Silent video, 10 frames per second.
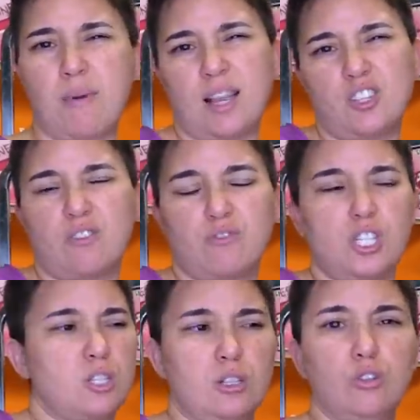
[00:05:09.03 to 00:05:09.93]
might have
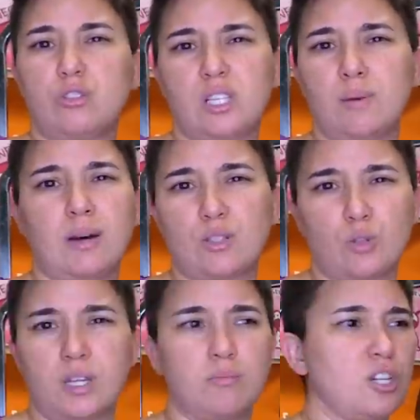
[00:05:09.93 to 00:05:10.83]
just loosely
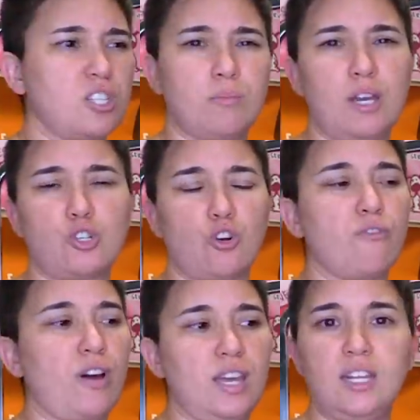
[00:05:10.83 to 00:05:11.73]
muzzled him just to make sure
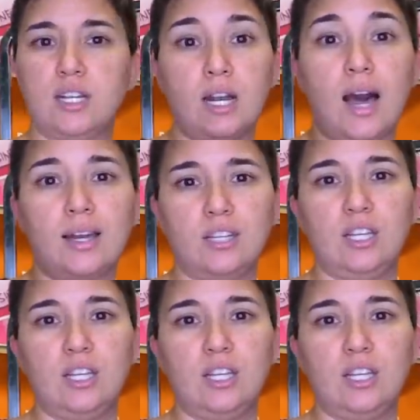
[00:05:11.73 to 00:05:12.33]
if I hit a knot,